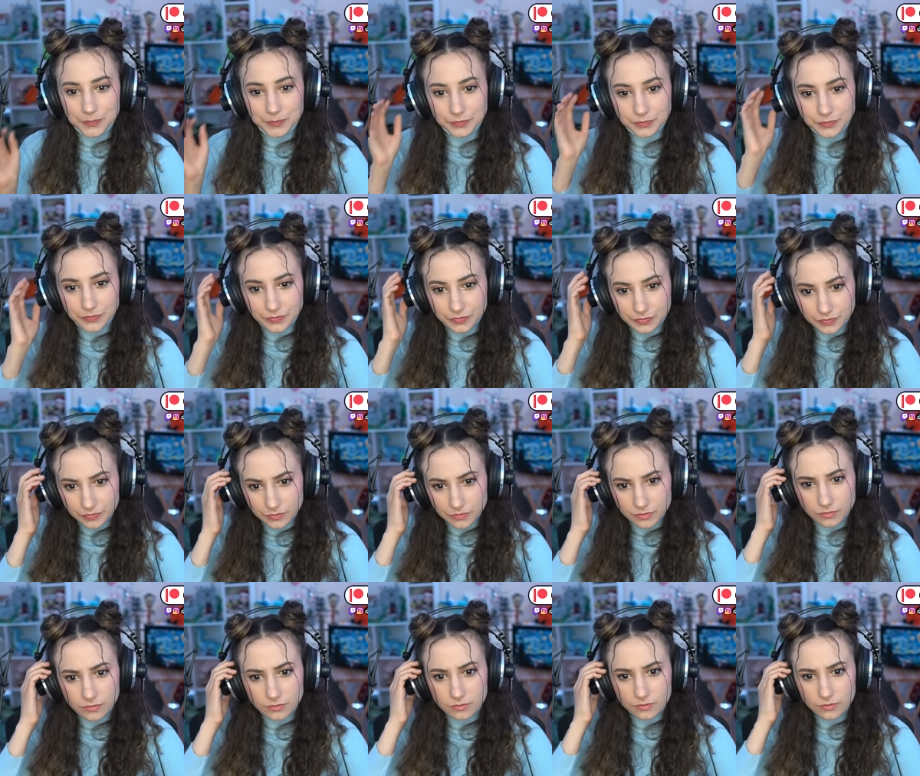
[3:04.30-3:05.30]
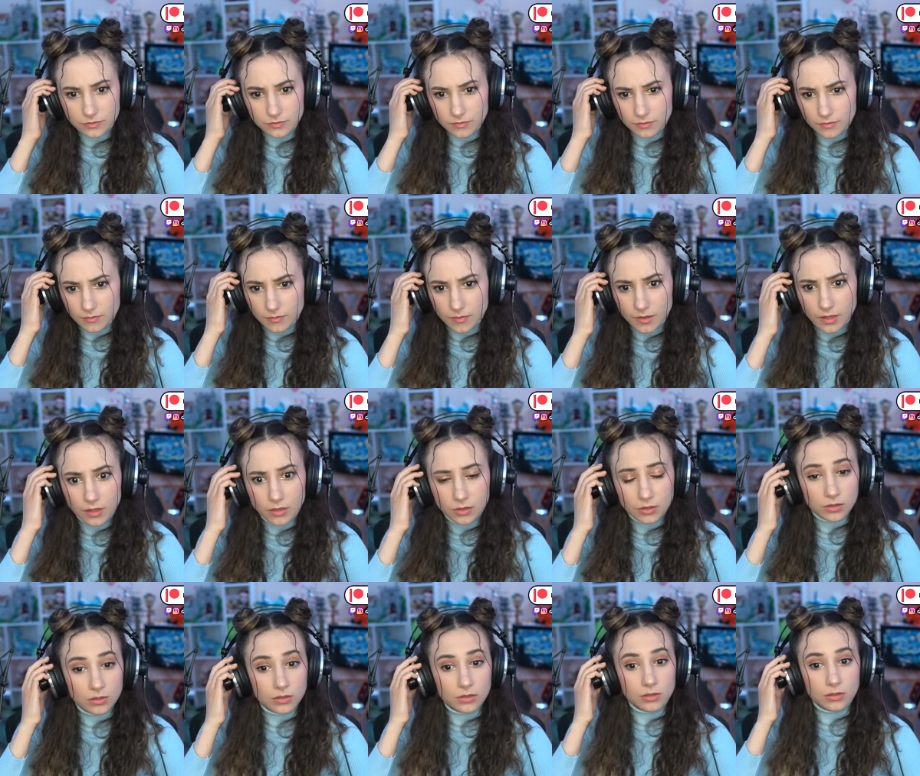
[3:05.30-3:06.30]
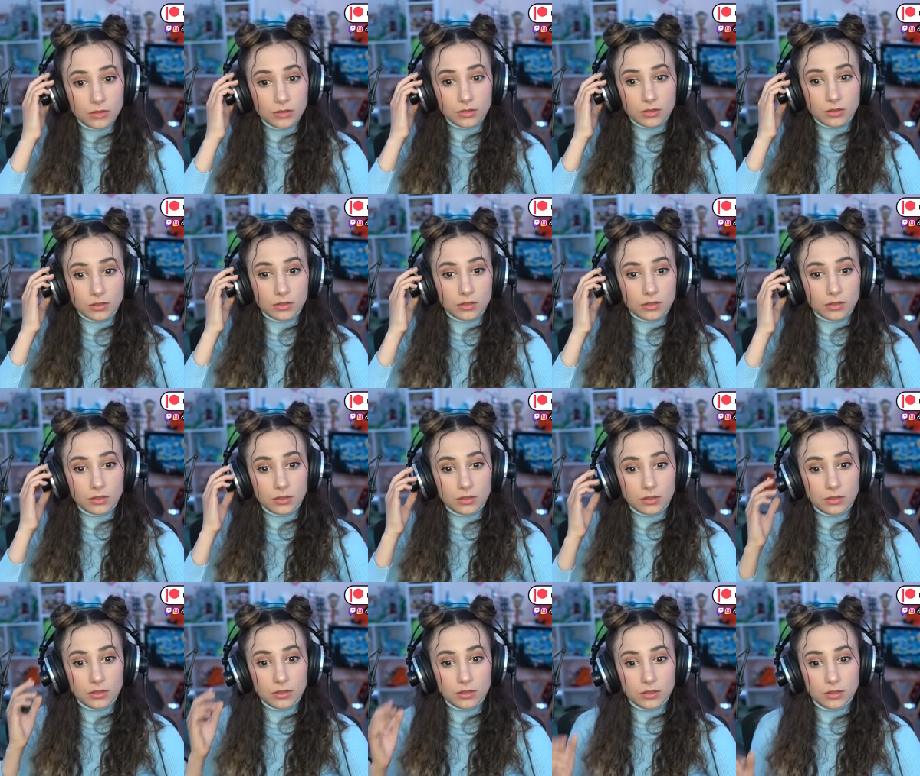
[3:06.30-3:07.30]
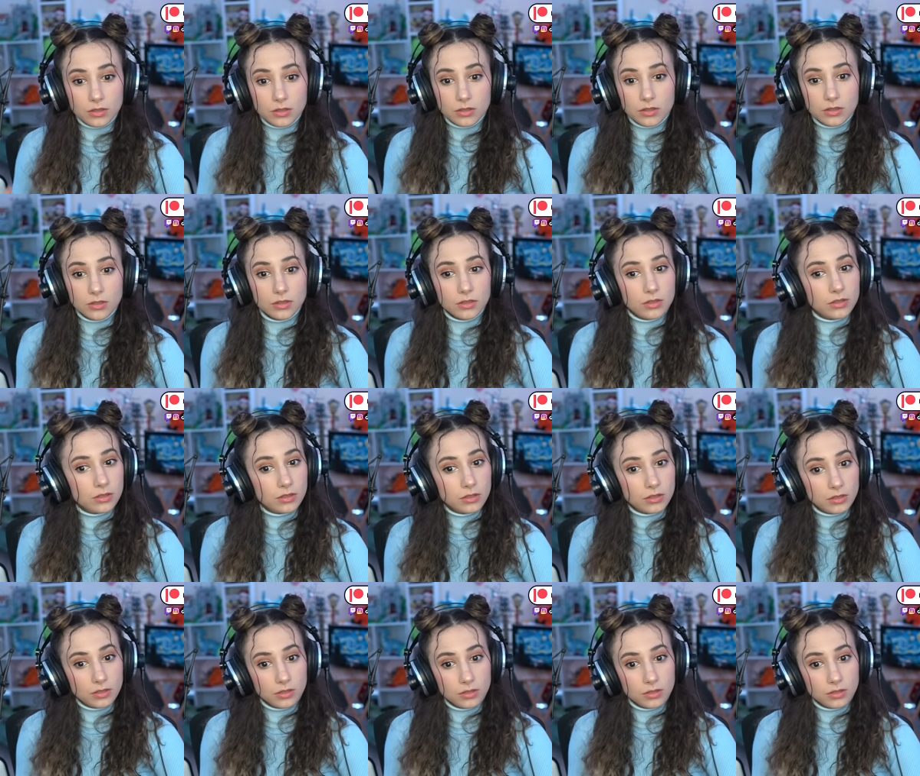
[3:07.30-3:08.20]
No one is speaking in this clip.